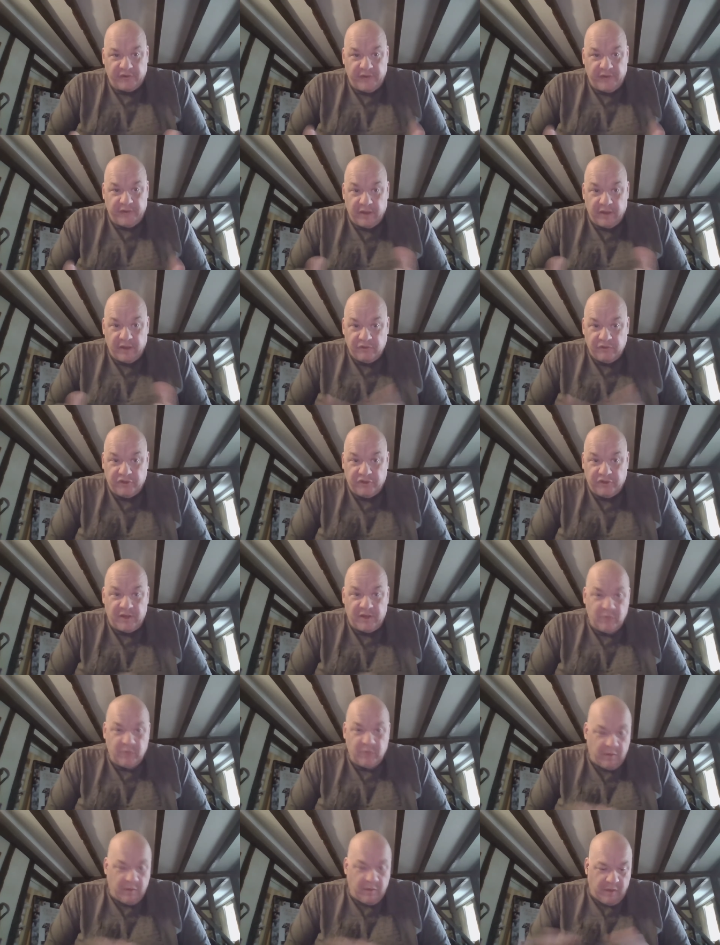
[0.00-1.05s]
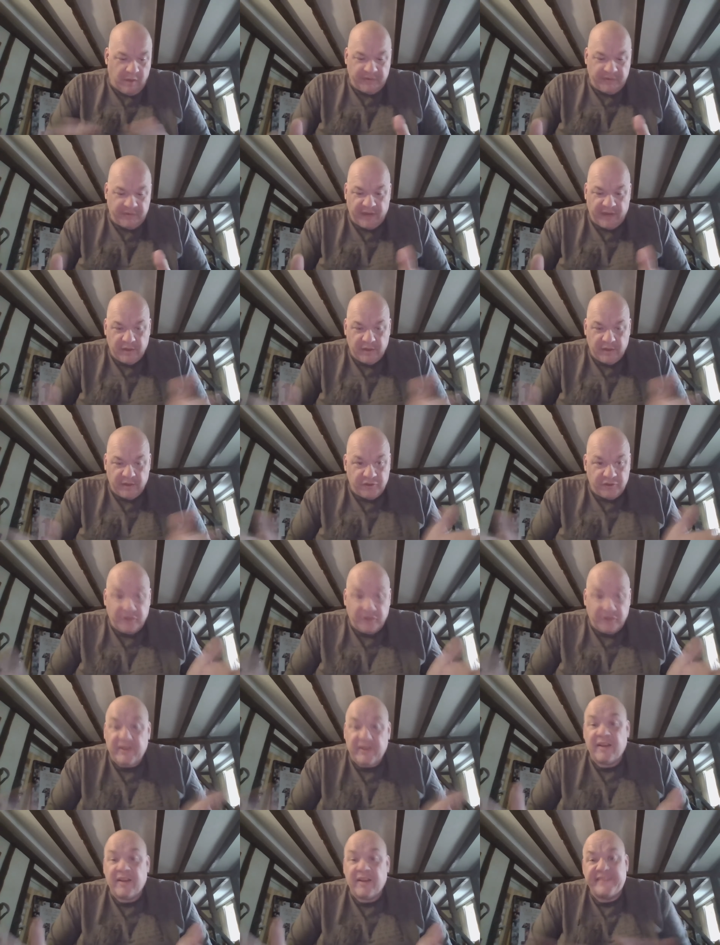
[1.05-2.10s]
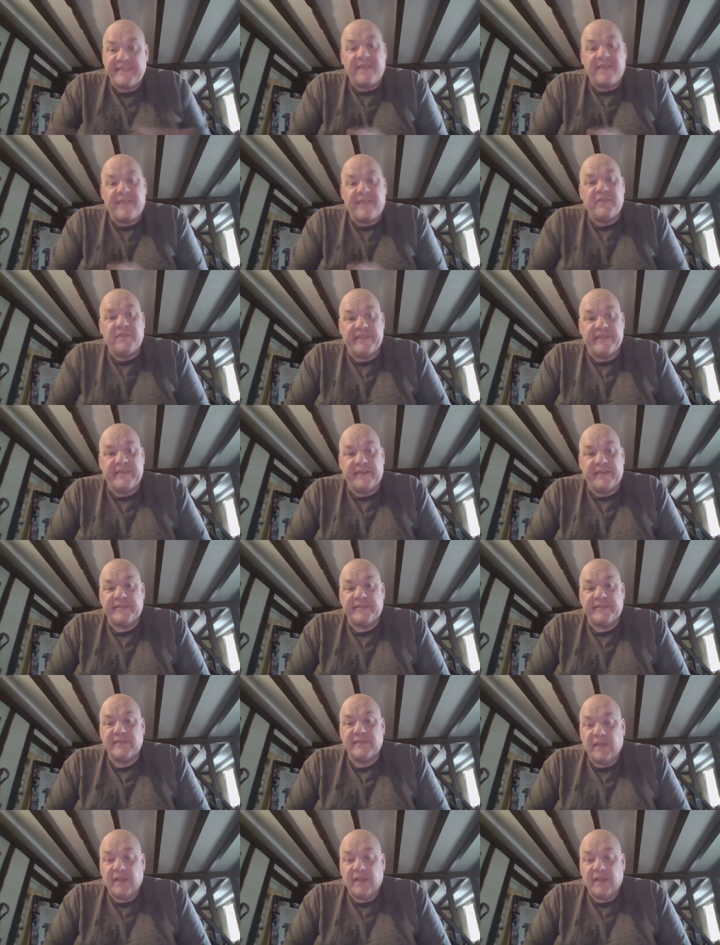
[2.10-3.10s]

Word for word: Now, Jean won't mind me saying that she's in her 70s.